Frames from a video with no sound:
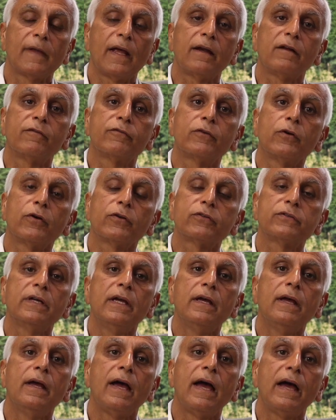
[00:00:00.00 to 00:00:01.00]
And of course,
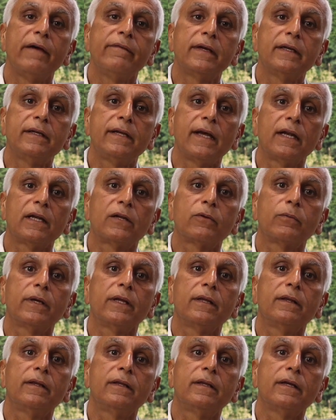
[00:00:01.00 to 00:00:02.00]
having dealt
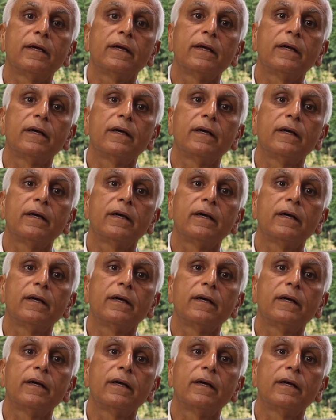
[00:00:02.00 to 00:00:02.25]
with